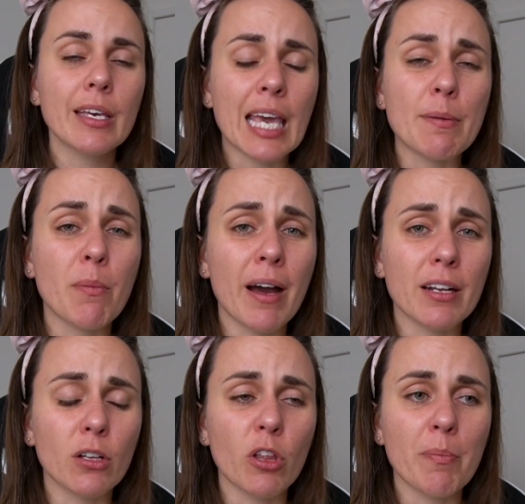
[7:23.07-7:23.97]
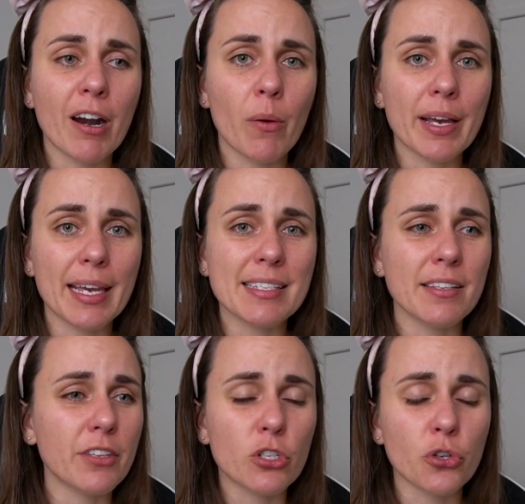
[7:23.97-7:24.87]
Keep in mind, Alolan Marowak
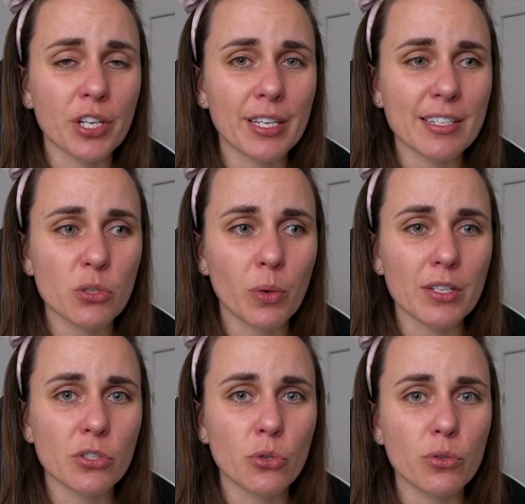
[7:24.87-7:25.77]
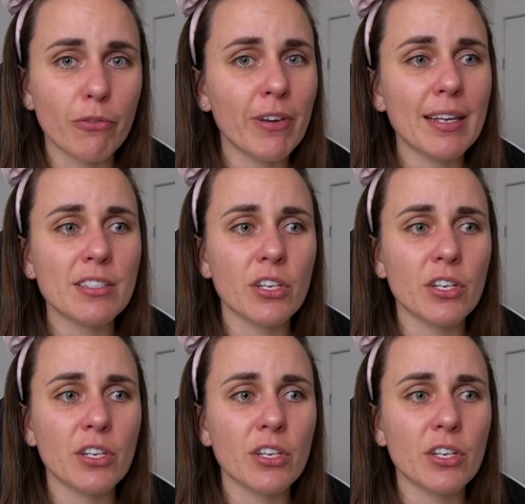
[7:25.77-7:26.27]
isn't the trickiest one to defeat,